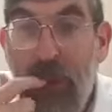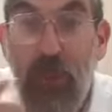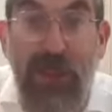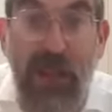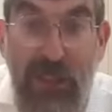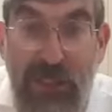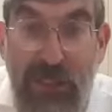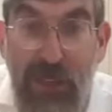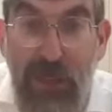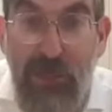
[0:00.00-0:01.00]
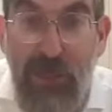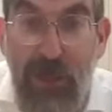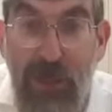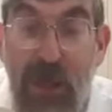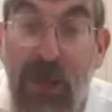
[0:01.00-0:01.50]
You would not get skila.
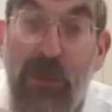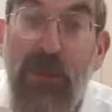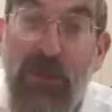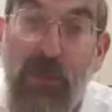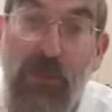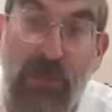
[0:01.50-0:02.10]
Because